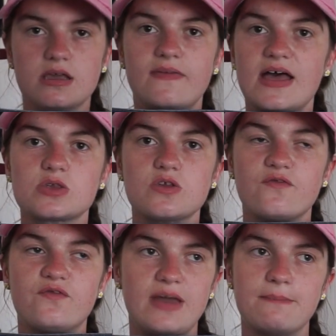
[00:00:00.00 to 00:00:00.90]
and their stuff
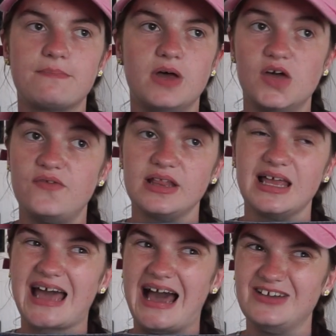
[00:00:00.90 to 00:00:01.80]
fit perfectly,
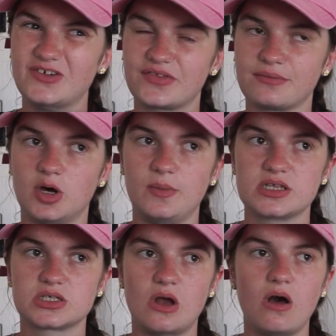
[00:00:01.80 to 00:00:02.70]
kind of at the moment
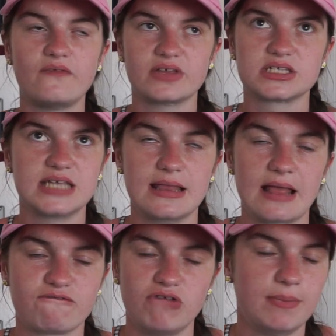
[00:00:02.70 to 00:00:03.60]
it's not. I've had to take
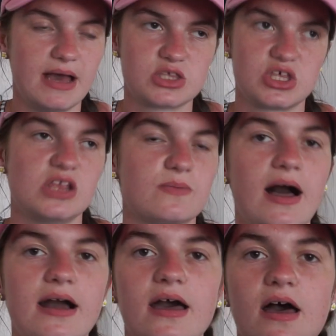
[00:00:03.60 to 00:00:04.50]
like 3 pairs of jeans
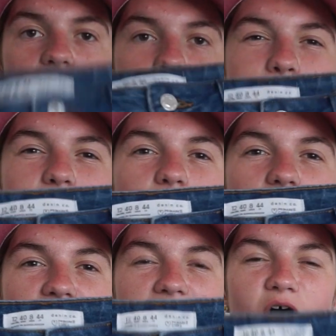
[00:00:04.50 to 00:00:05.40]
back. But
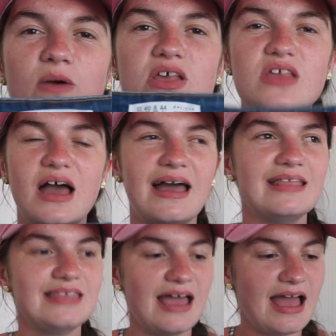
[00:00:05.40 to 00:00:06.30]
I
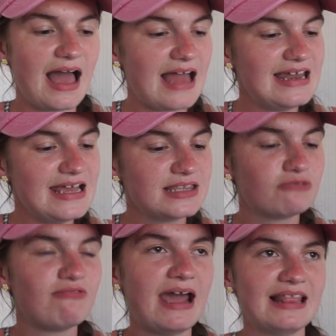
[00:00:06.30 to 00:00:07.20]
need the
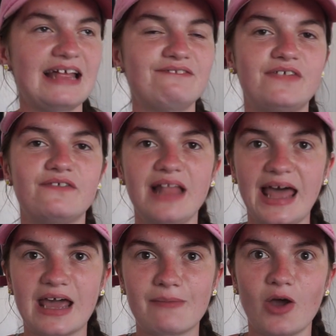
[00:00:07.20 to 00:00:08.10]
right length of
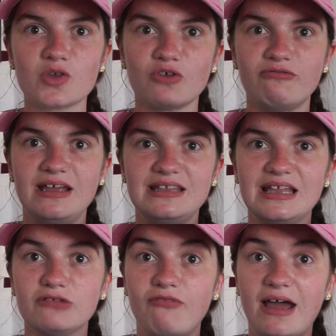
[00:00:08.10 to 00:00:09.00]
leg. I also need
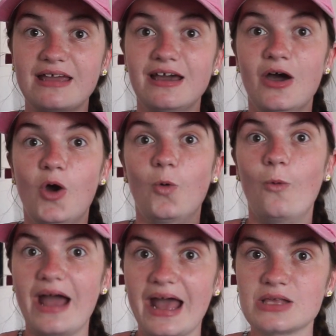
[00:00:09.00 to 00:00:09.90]
the right
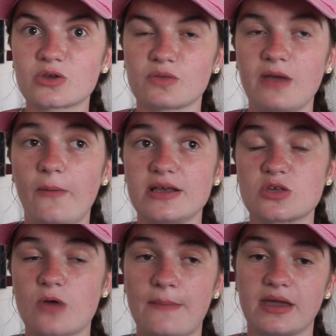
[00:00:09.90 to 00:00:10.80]
waist because my waist is
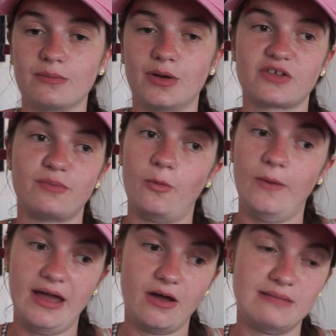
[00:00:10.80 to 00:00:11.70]
quite big at the moment, so I put
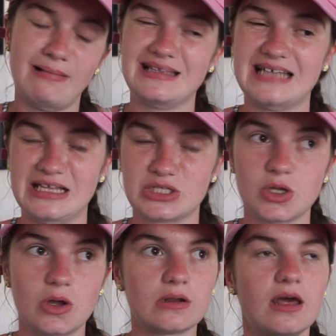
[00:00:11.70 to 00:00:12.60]
weight on, really 10
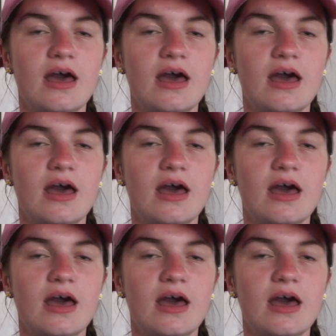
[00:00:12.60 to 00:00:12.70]
stone.